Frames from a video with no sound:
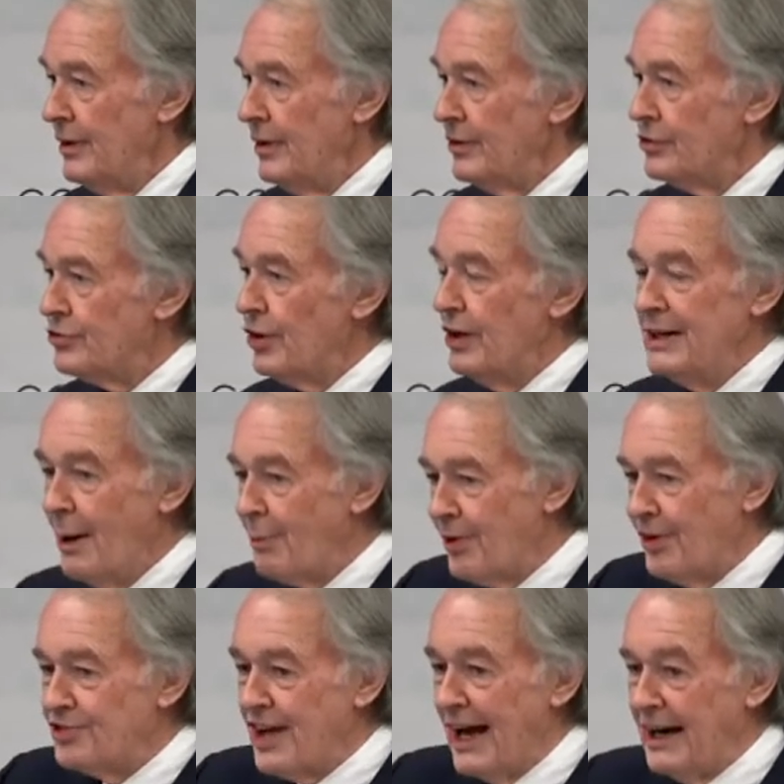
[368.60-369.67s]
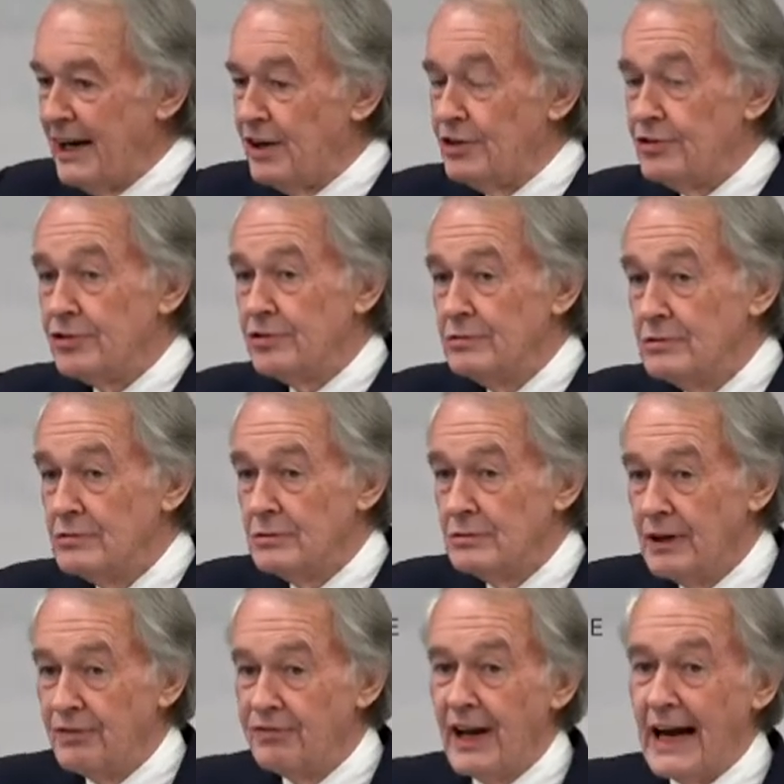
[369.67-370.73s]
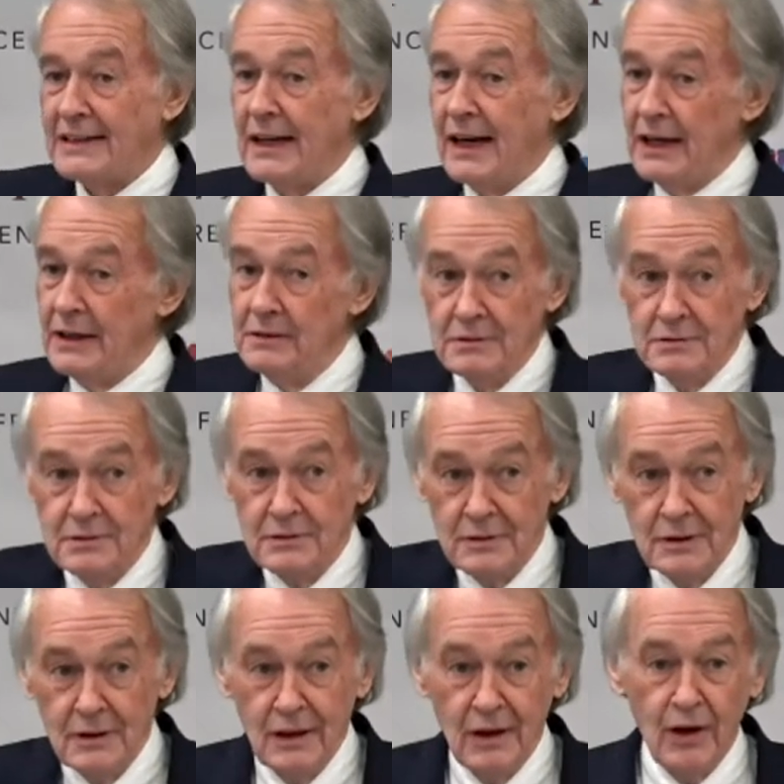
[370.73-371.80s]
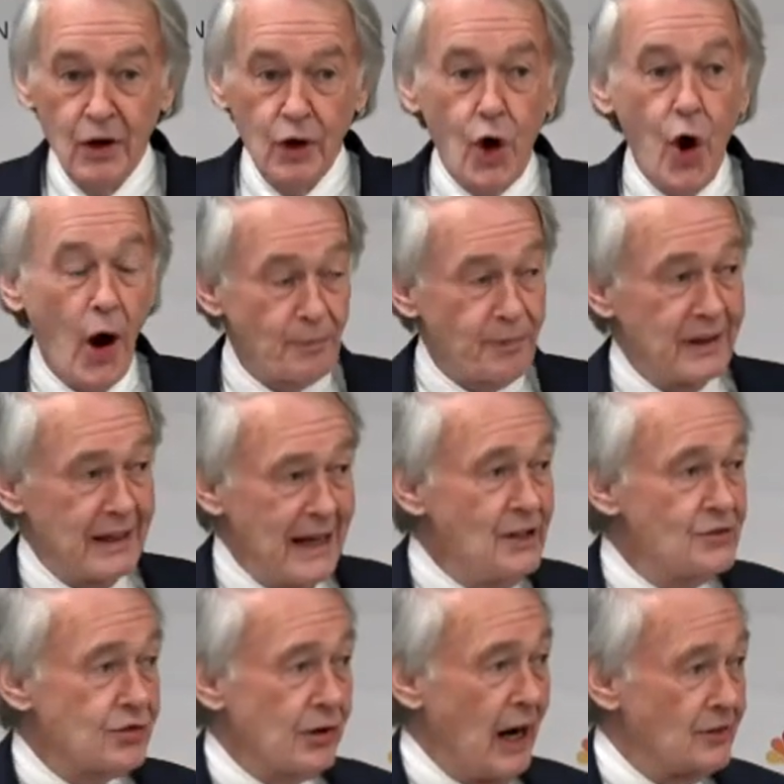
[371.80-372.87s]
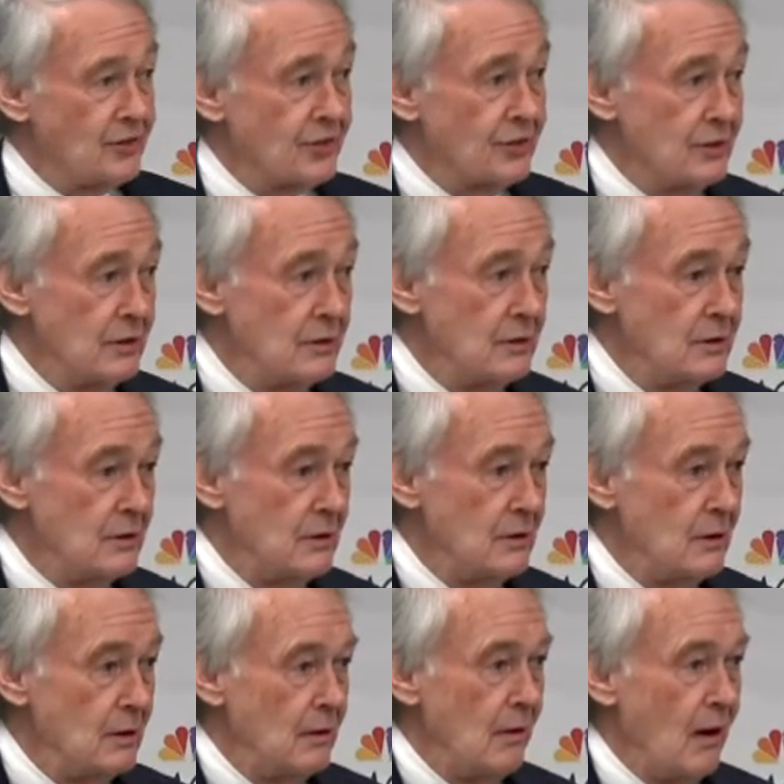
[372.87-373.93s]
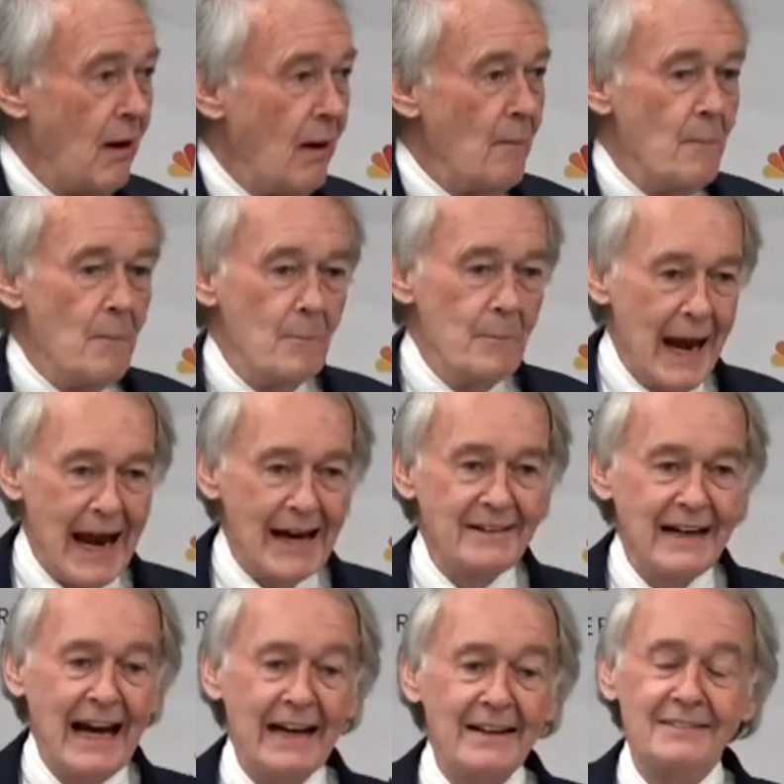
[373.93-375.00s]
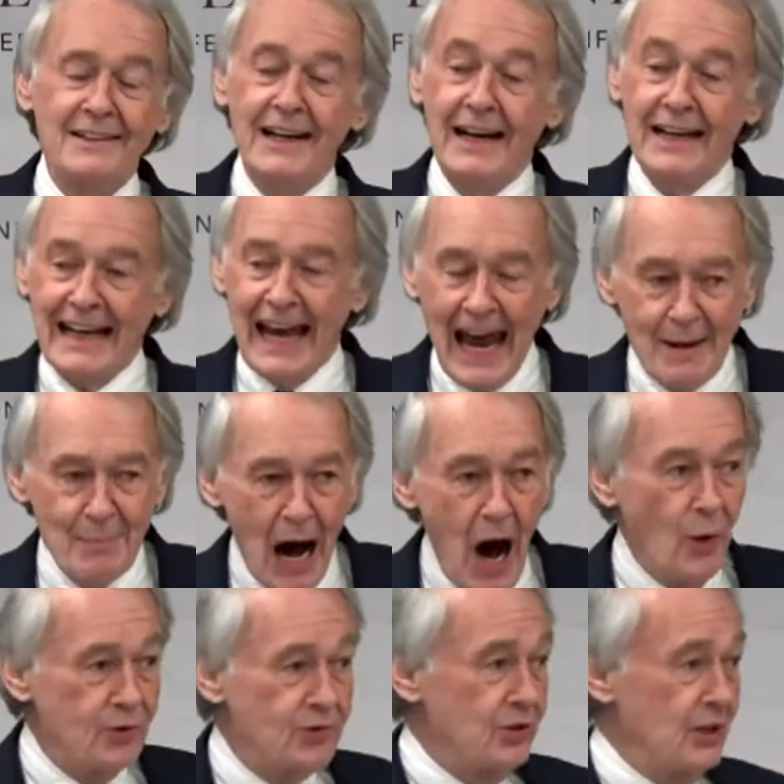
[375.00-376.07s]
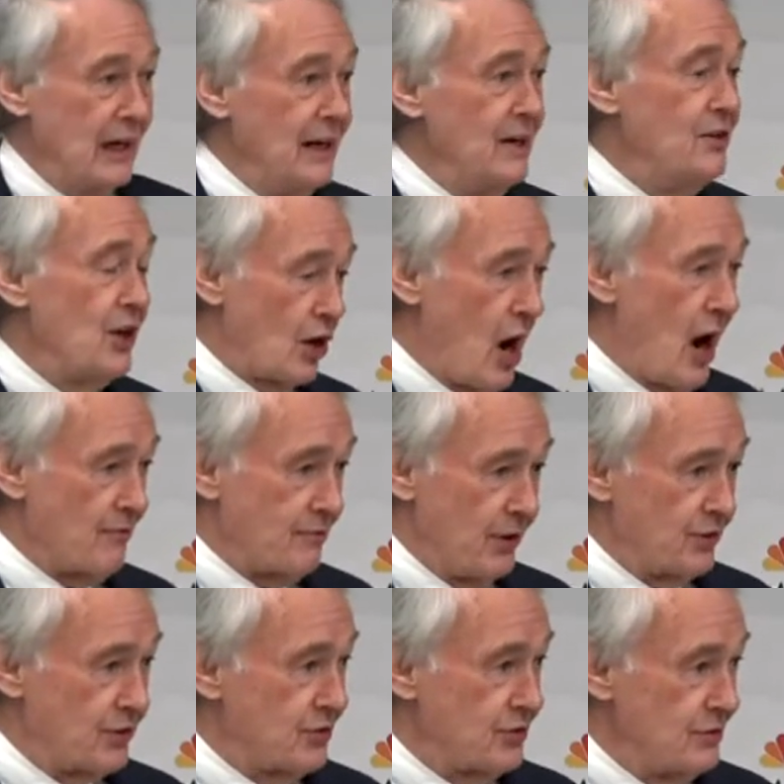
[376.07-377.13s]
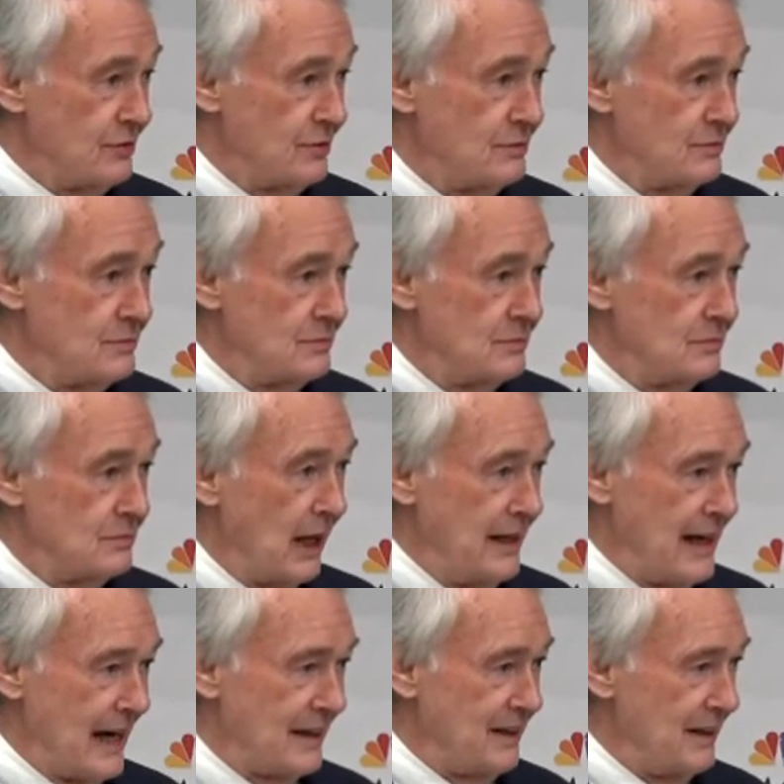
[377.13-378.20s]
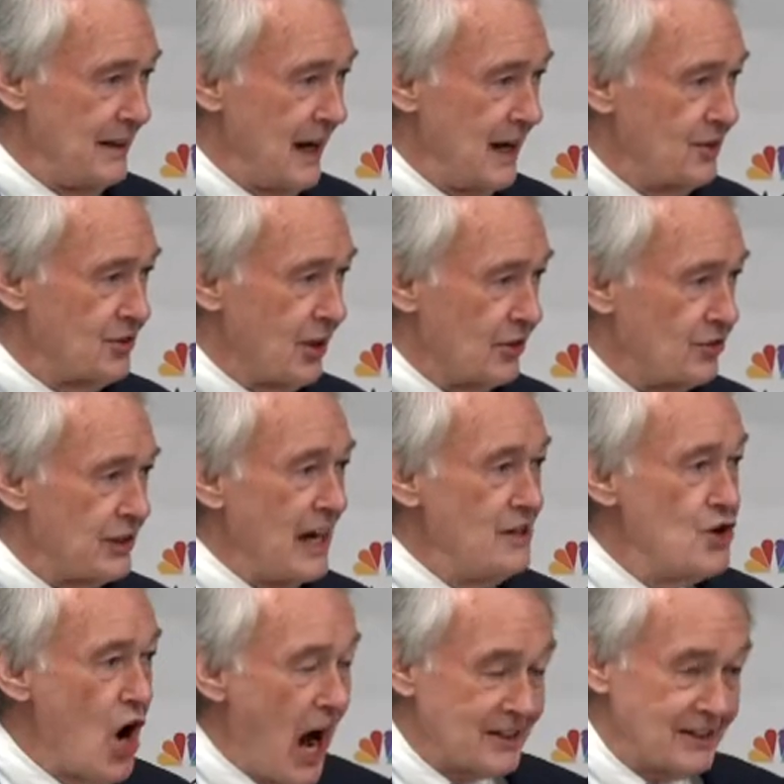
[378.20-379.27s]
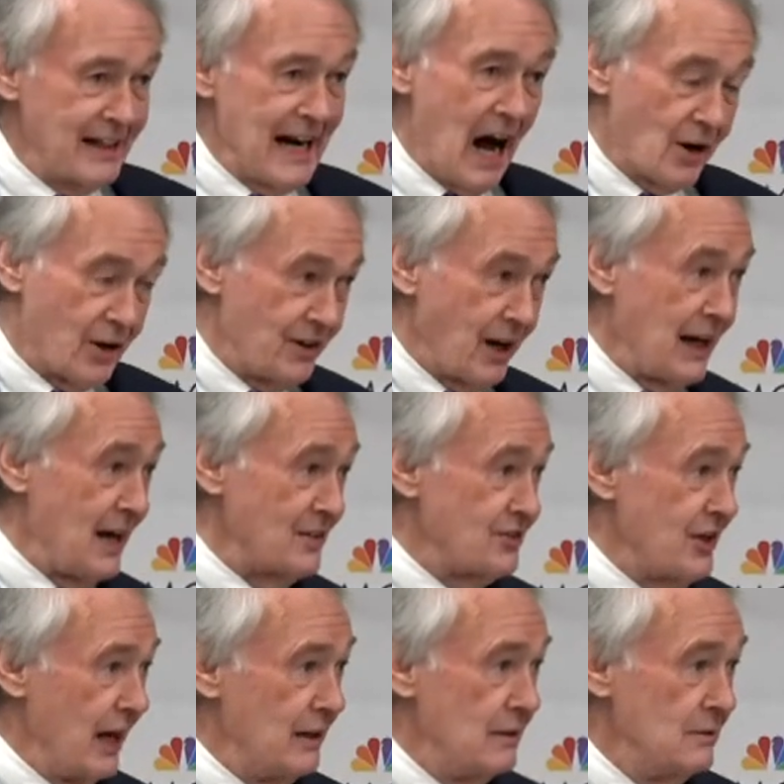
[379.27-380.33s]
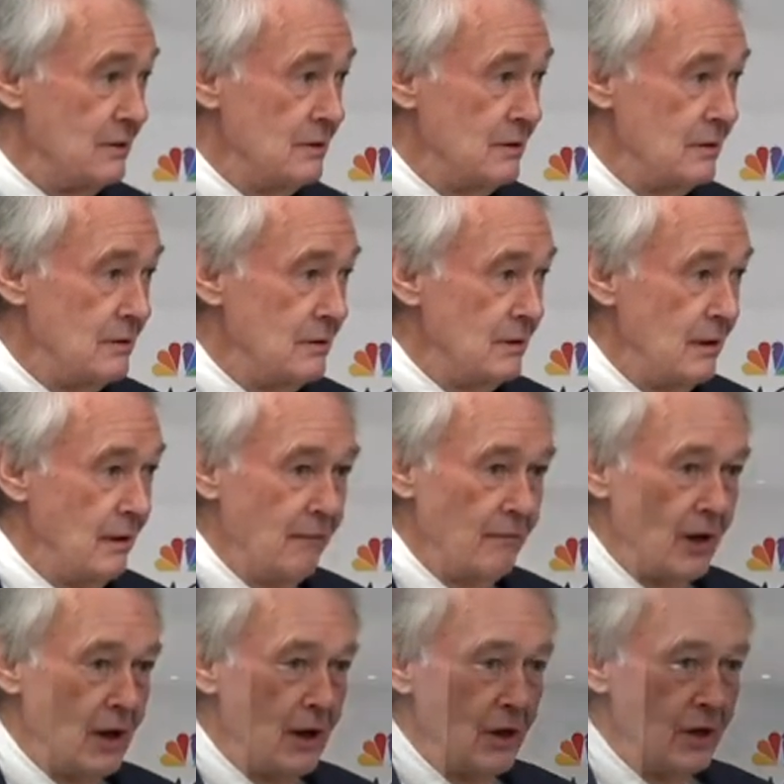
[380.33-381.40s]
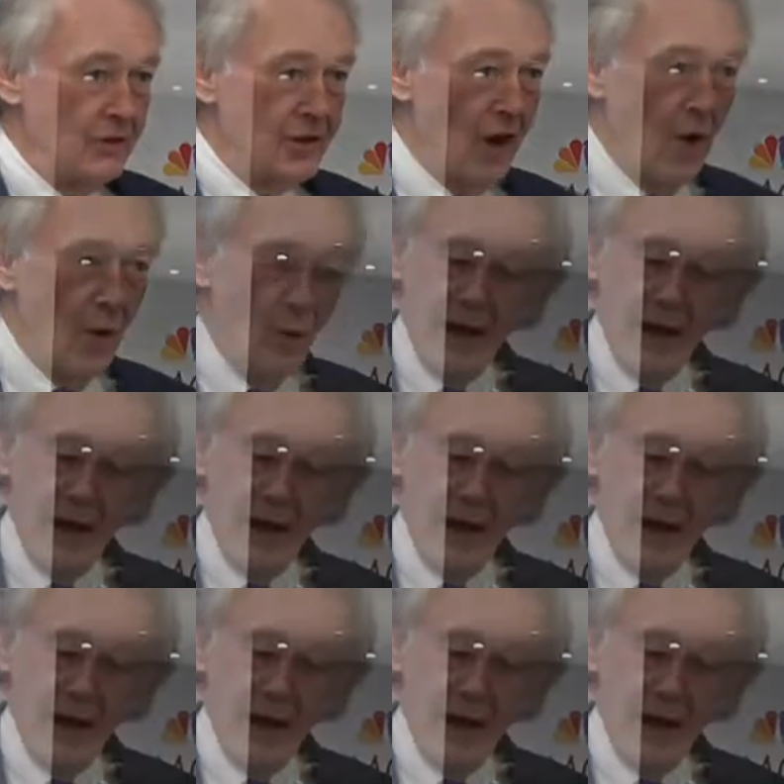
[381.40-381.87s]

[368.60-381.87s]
A certain number of senators, reflecting corporate interest, mandated that it came out in the conference in 1996. They knocked it out on the last night. So